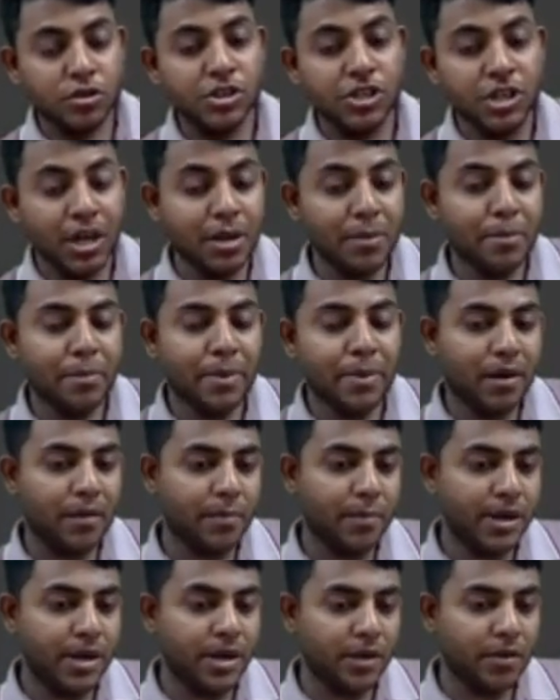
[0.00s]
social
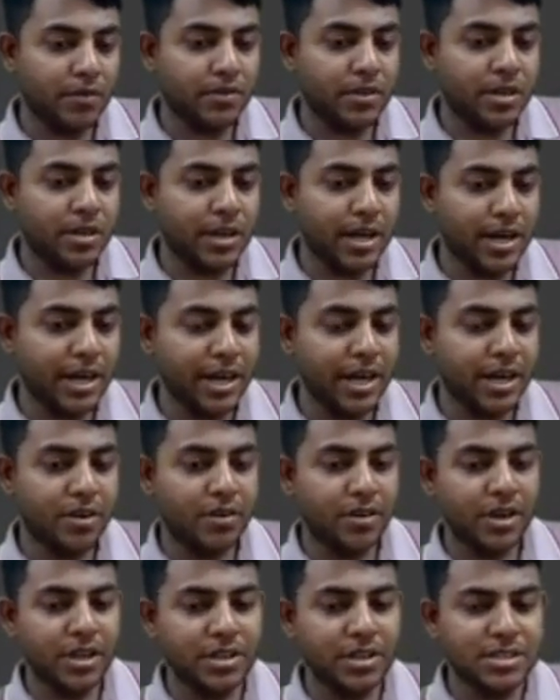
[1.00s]
empowerment of the
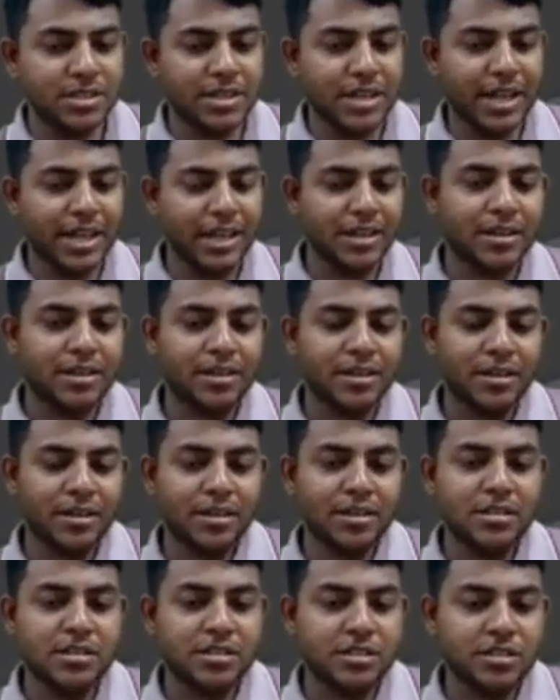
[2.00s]
target audience,
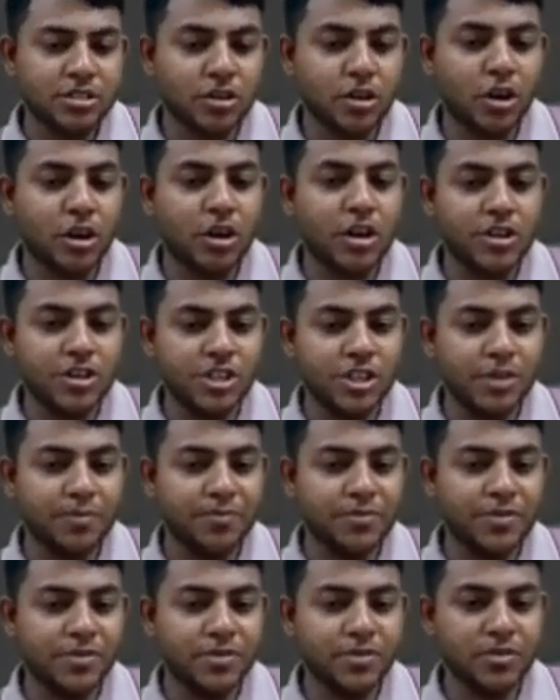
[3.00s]
like
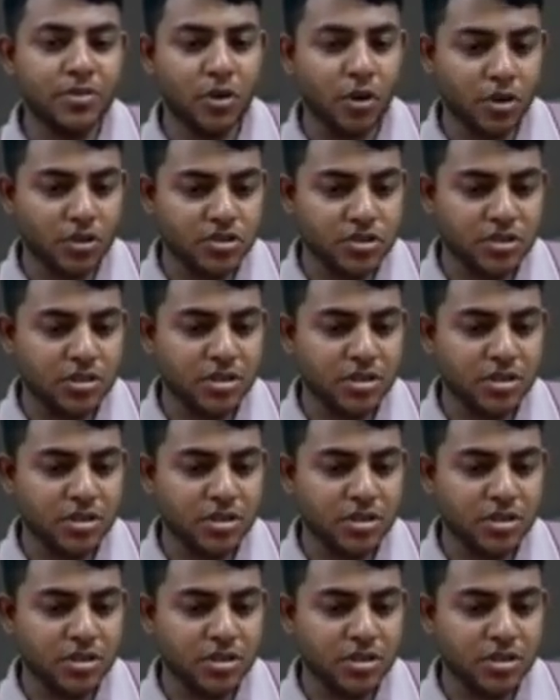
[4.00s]
scholarships,